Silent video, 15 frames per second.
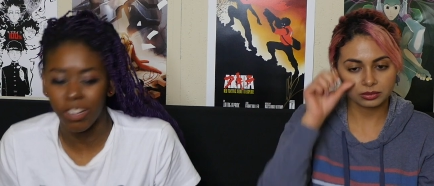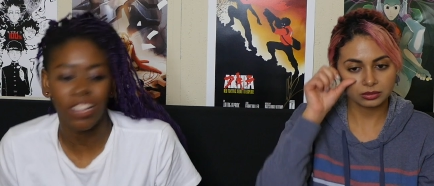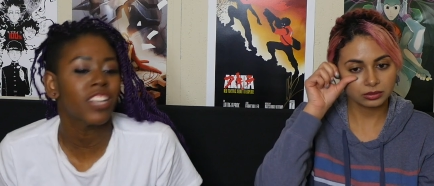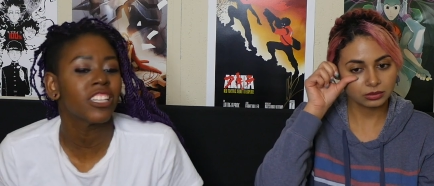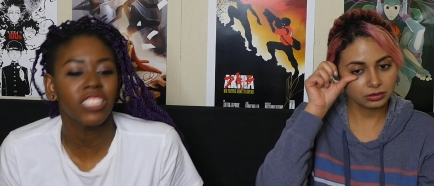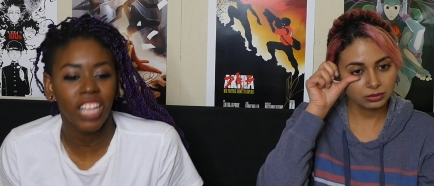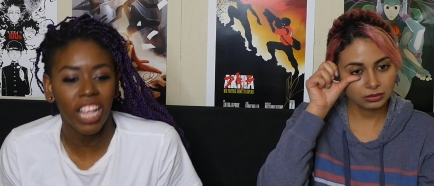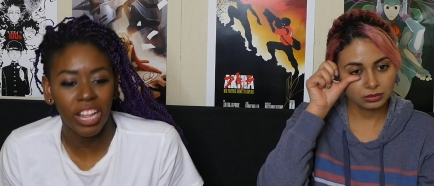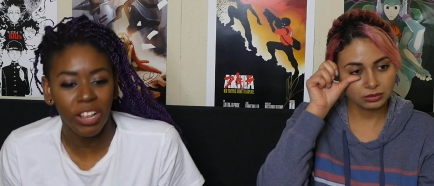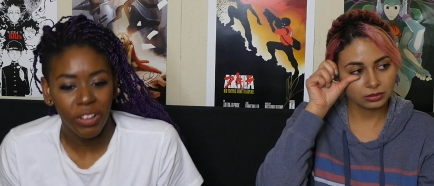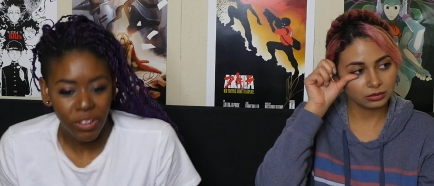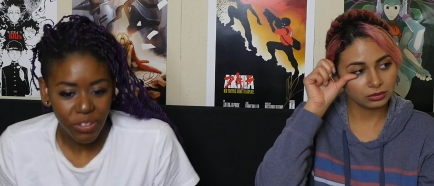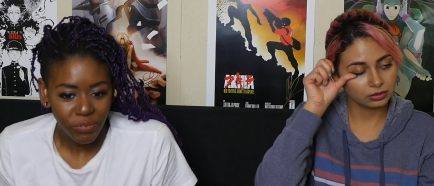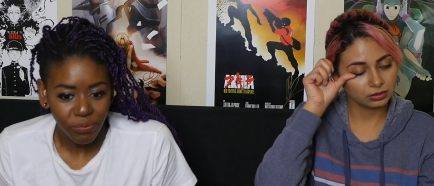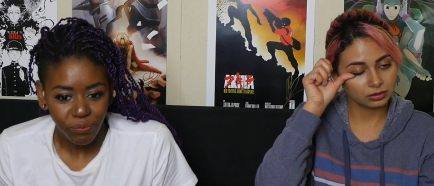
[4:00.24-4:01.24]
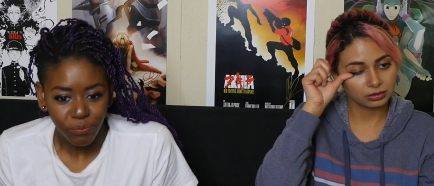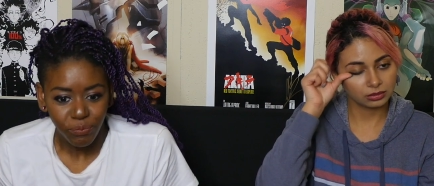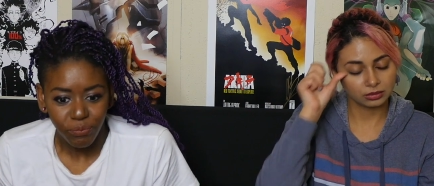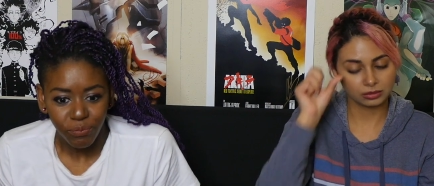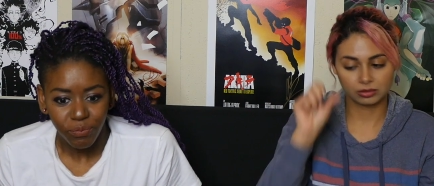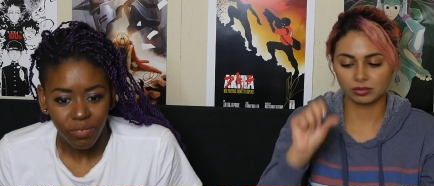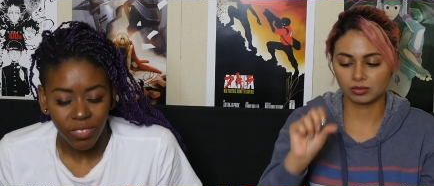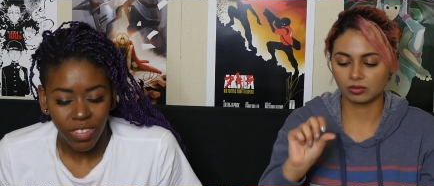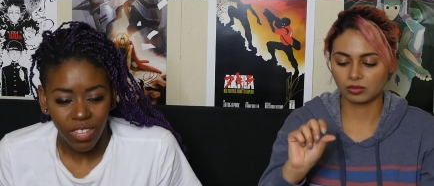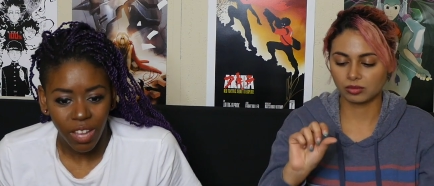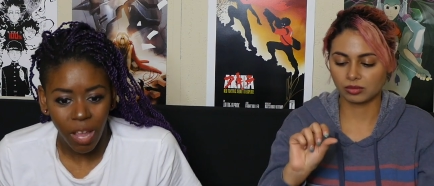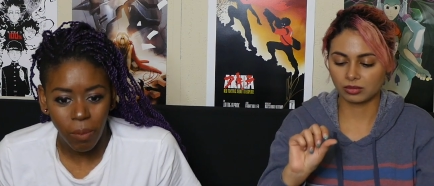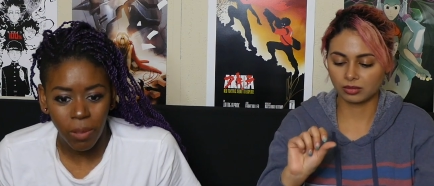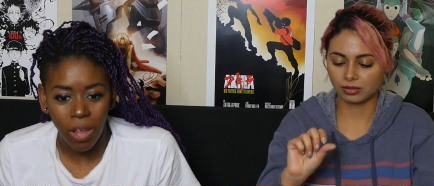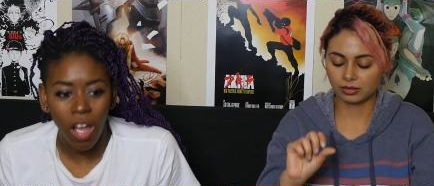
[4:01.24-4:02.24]
Speaker 1: one cuz like
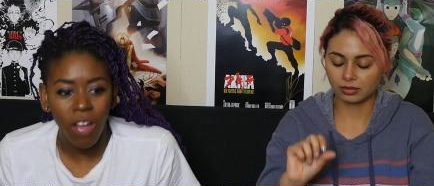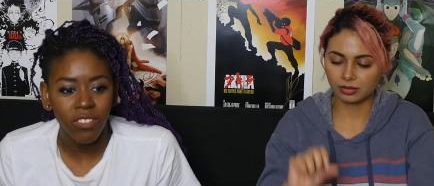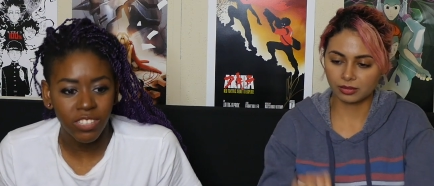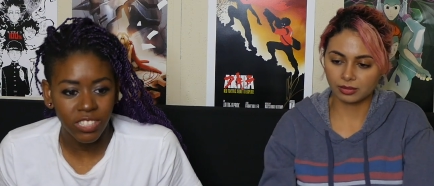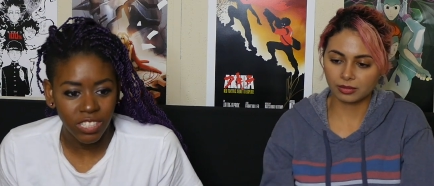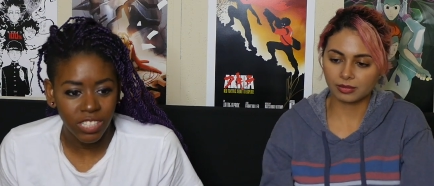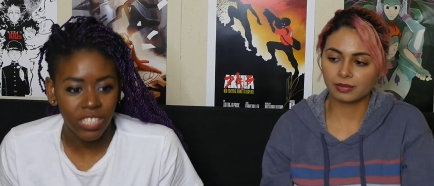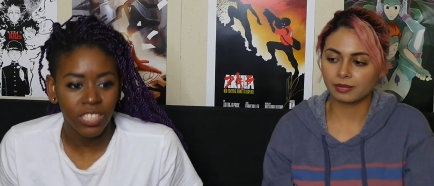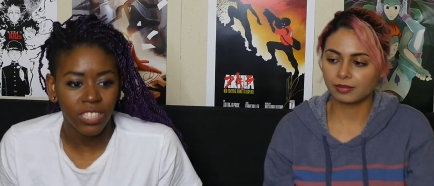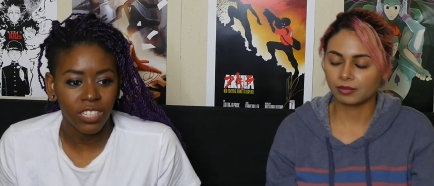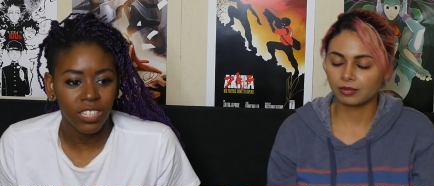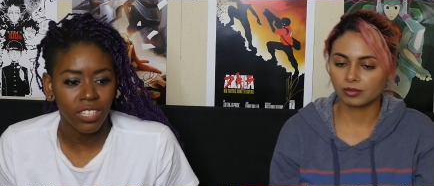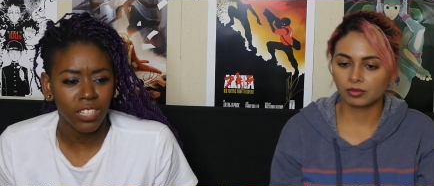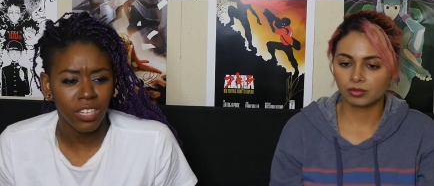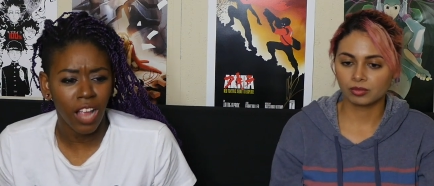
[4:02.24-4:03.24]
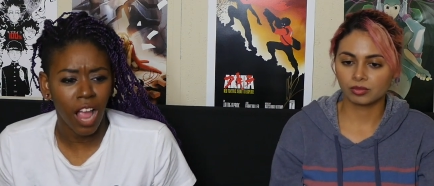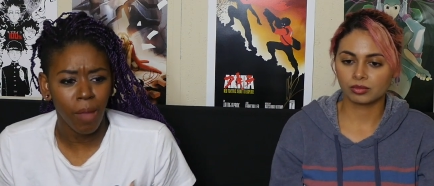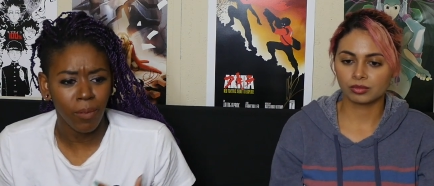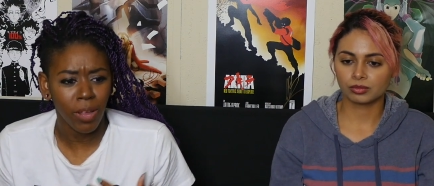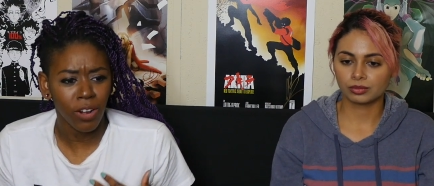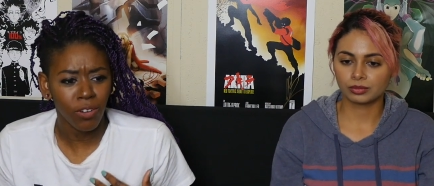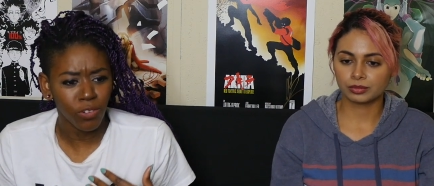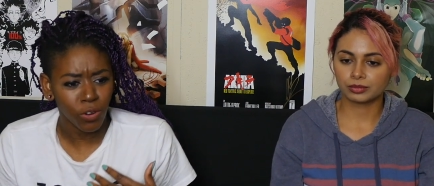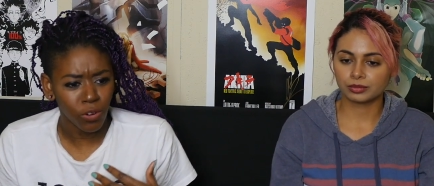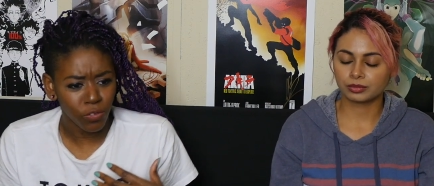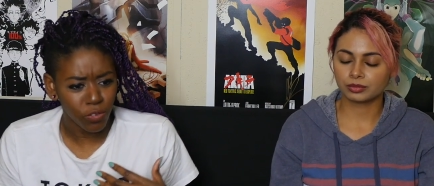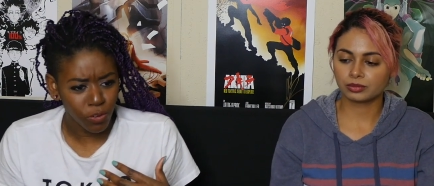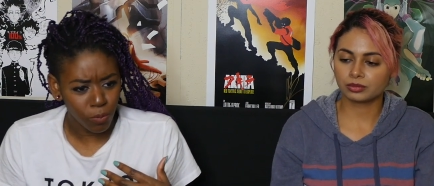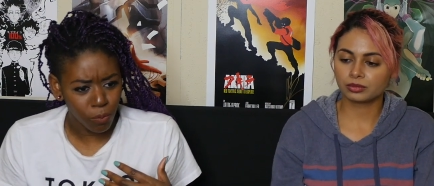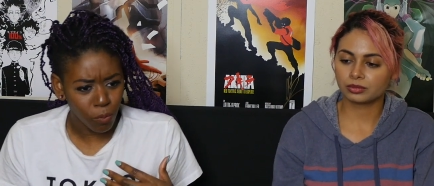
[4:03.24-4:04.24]
I mean, obviously I mean, I don't know if
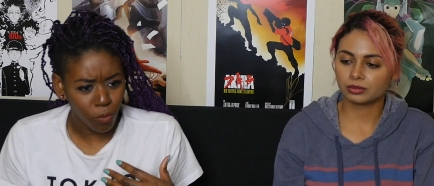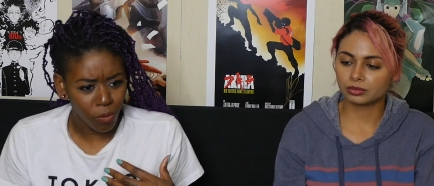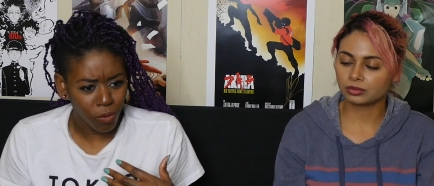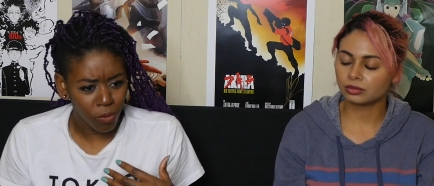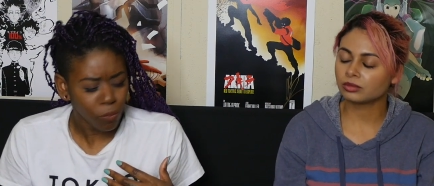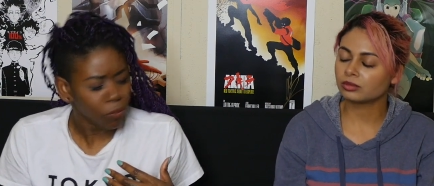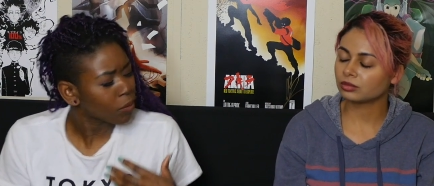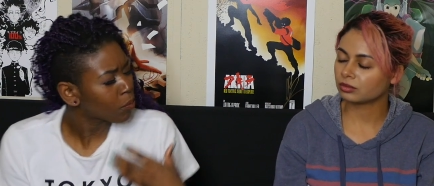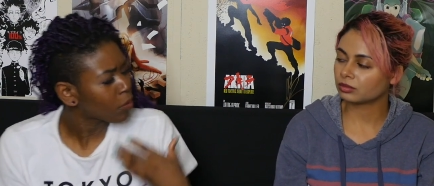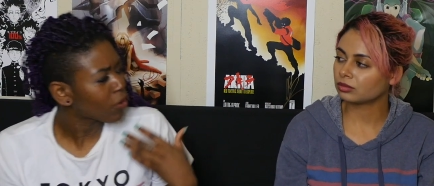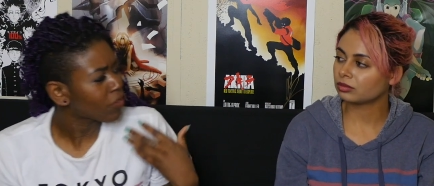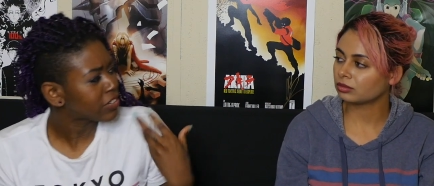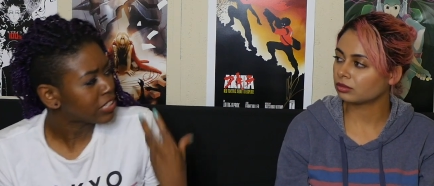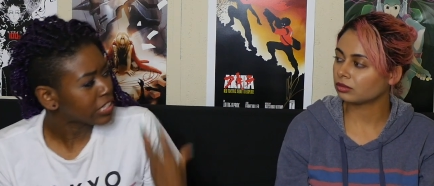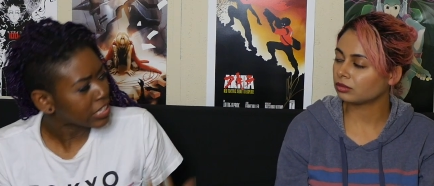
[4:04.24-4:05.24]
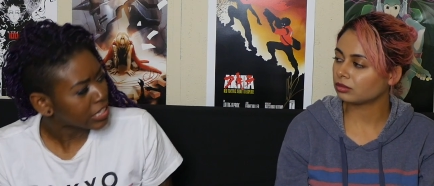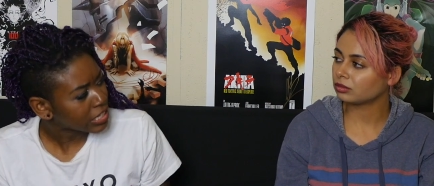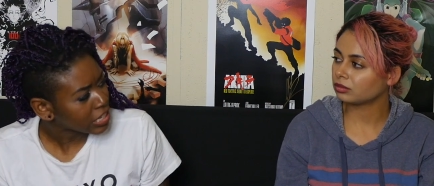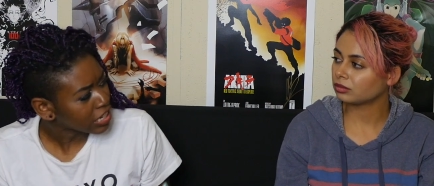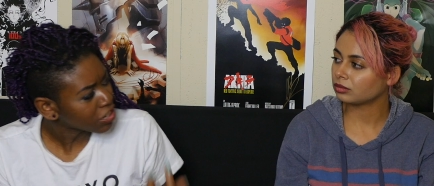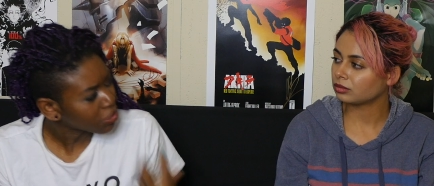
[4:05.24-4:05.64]
you were more of a DC